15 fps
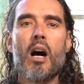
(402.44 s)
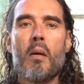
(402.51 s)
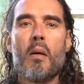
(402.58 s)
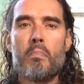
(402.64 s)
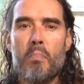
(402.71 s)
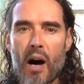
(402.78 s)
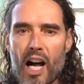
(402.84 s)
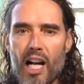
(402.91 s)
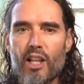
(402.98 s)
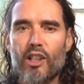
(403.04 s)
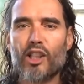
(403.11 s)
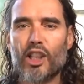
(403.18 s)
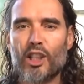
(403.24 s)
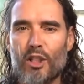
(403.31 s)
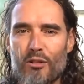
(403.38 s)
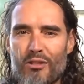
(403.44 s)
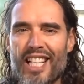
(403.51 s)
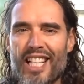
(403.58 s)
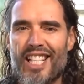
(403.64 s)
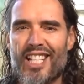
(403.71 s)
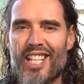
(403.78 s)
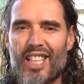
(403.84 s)
biological
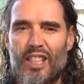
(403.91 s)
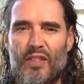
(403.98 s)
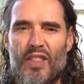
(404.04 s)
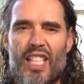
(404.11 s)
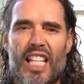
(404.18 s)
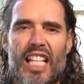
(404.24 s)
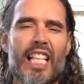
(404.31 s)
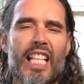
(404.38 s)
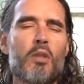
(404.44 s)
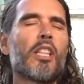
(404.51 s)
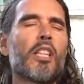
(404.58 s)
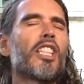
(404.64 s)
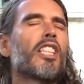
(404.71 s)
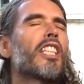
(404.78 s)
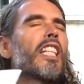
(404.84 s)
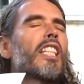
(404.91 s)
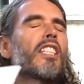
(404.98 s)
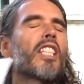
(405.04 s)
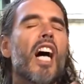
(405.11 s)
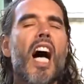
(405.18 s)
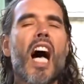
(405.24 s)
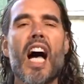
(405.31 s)
research facilities, which is
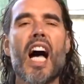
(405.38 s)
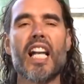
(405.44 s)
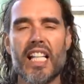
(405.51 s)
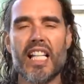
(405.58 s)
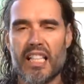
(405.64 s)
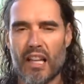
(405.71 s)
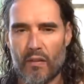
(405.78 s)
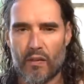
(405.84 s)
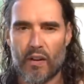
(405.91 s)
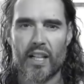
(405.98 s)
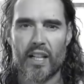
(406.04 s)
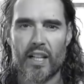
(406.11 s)
entirely different.